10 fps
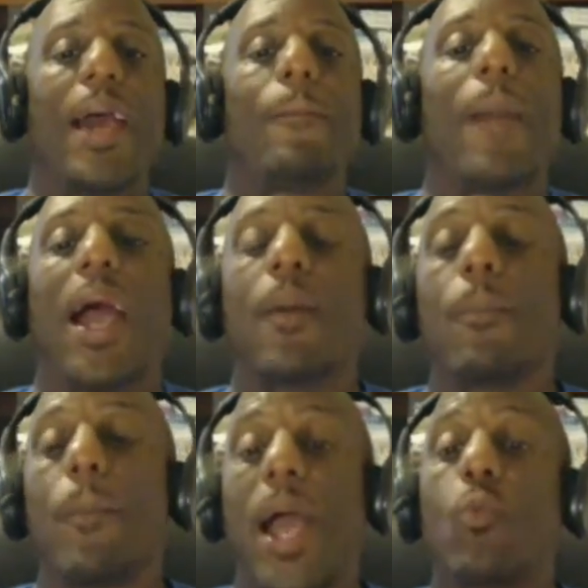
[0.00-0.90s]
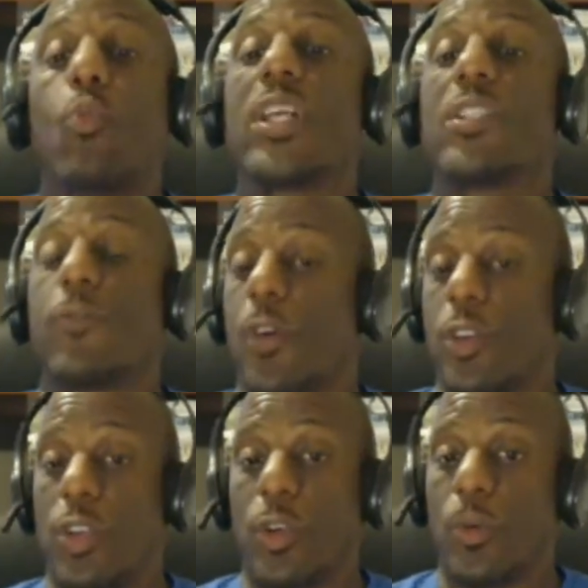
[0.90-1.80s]
my wish for
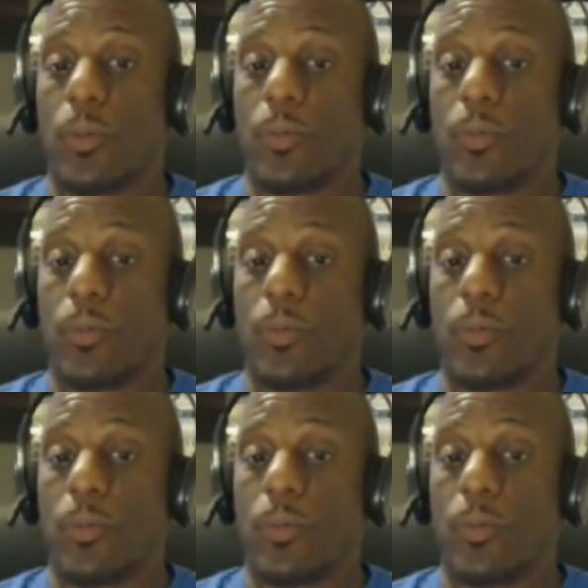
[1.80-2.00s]
you